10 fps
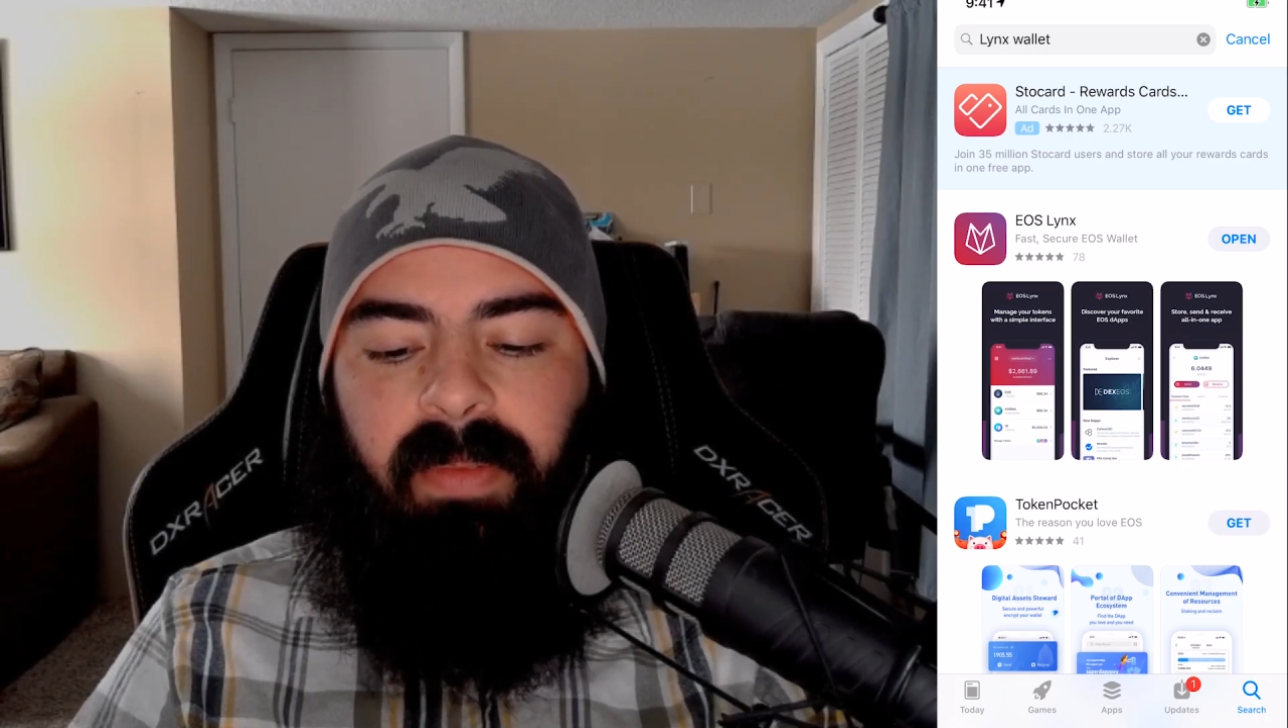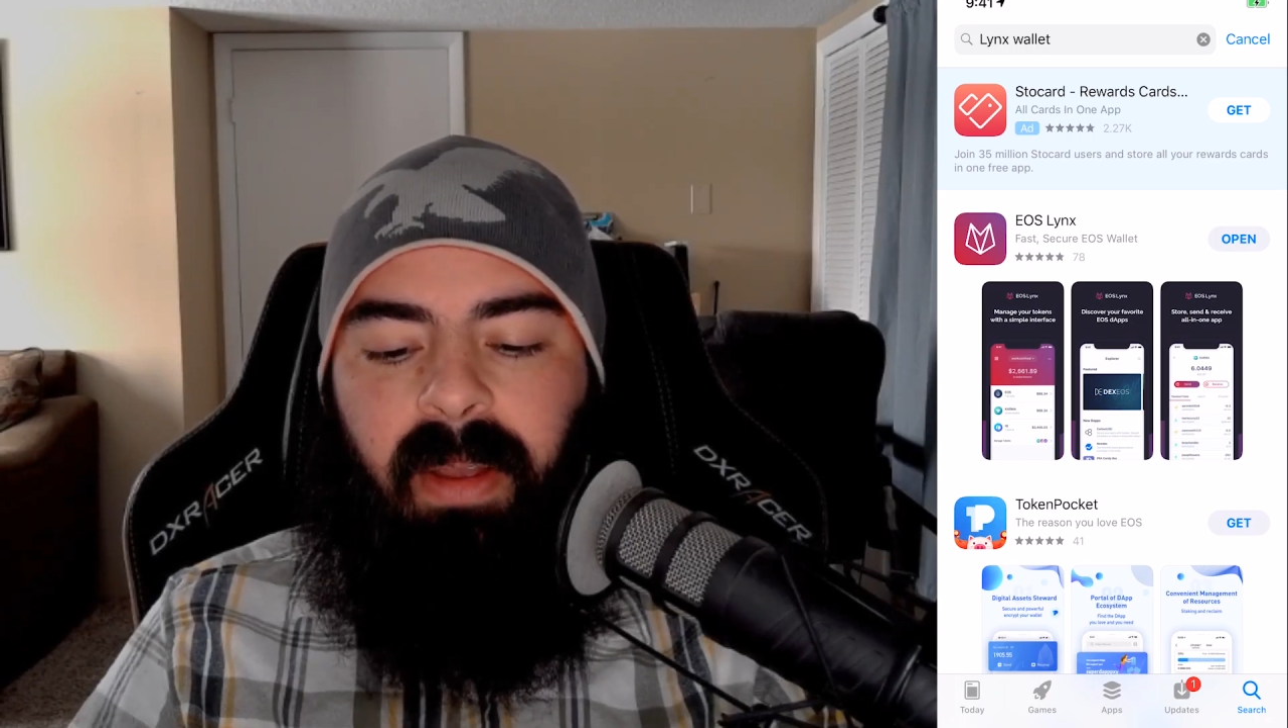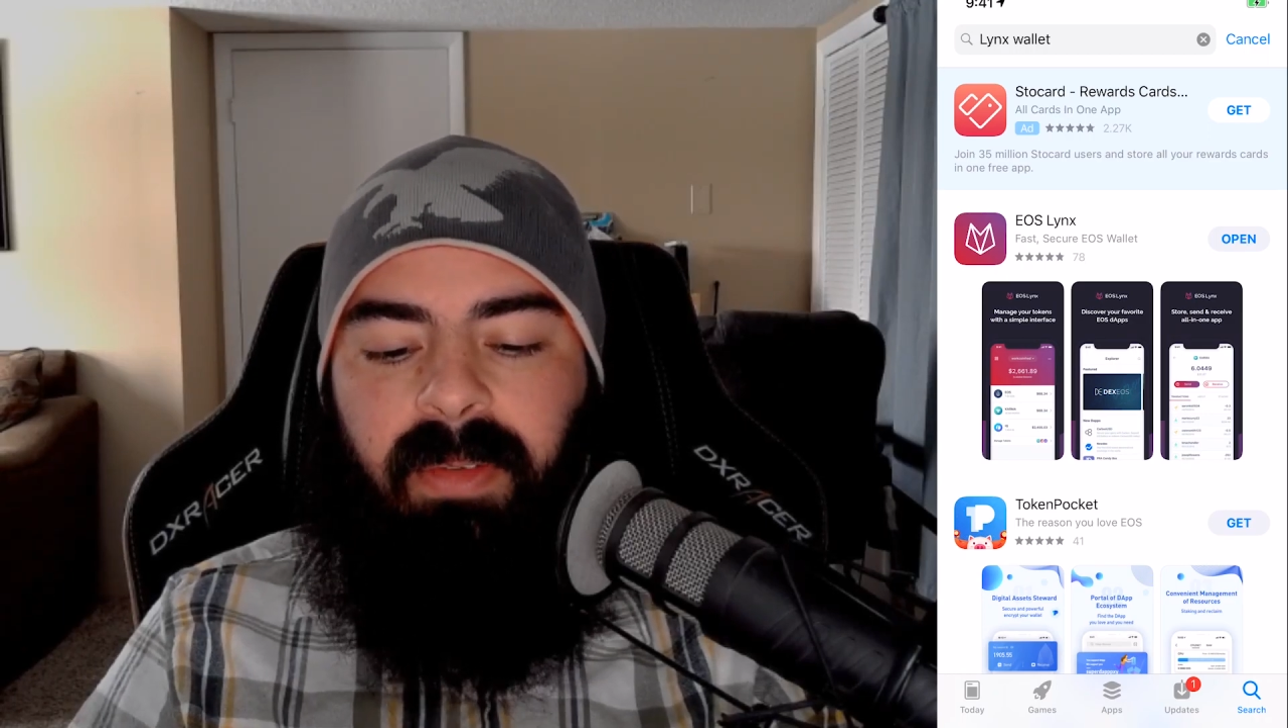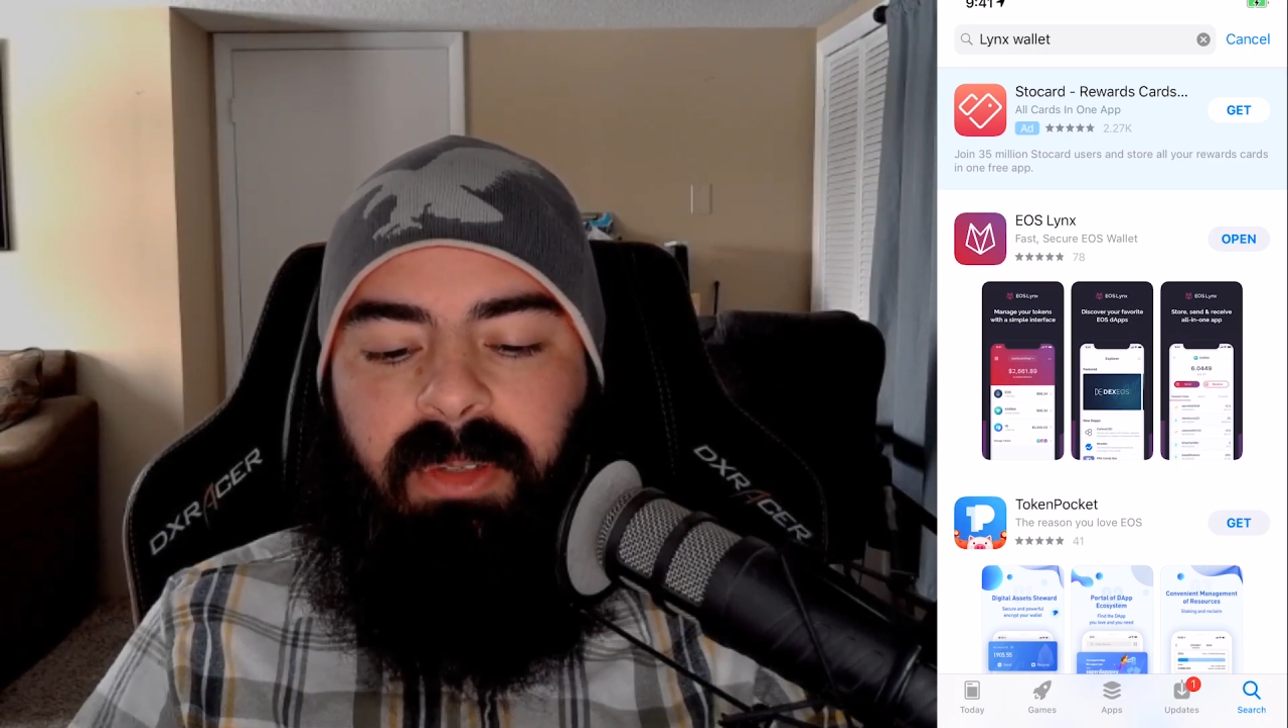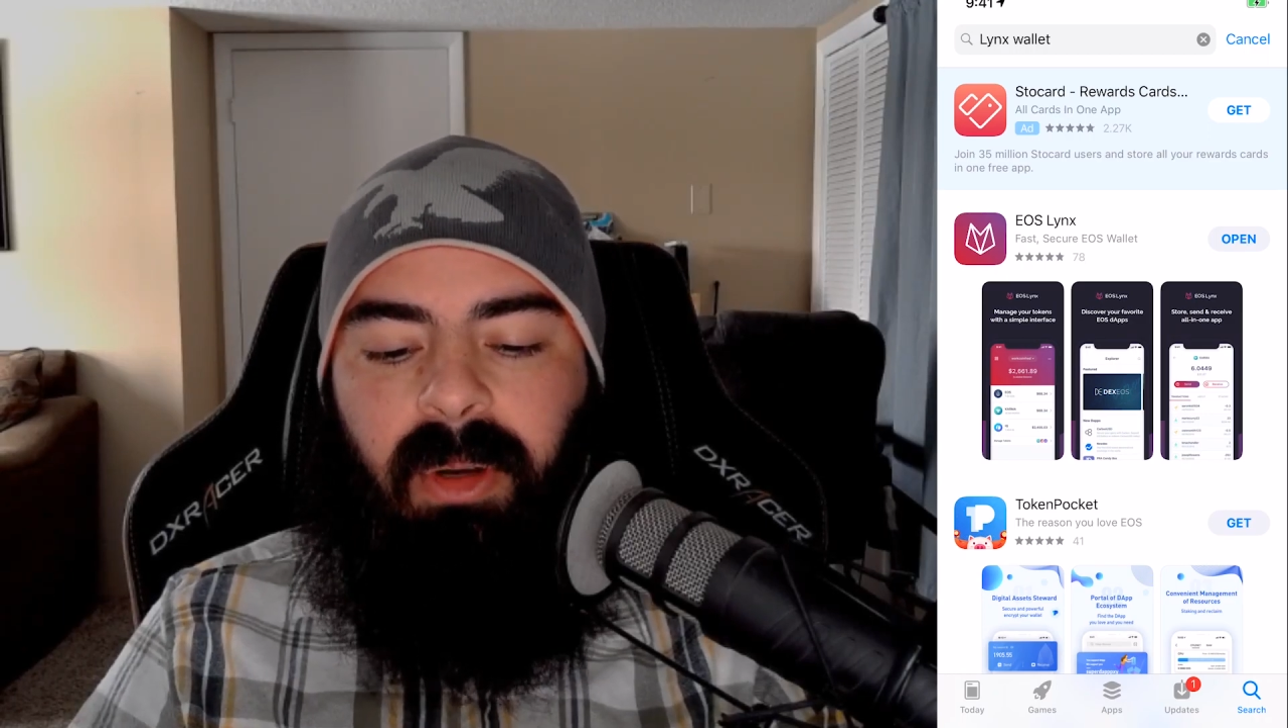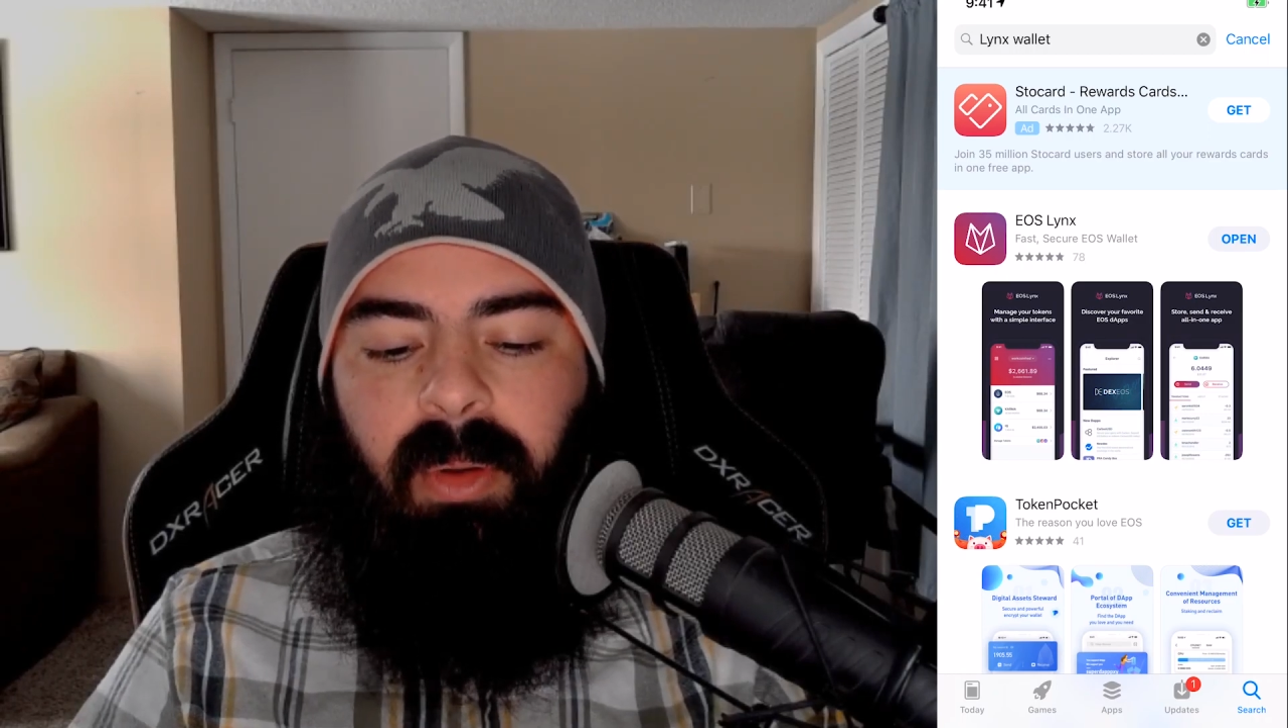5-star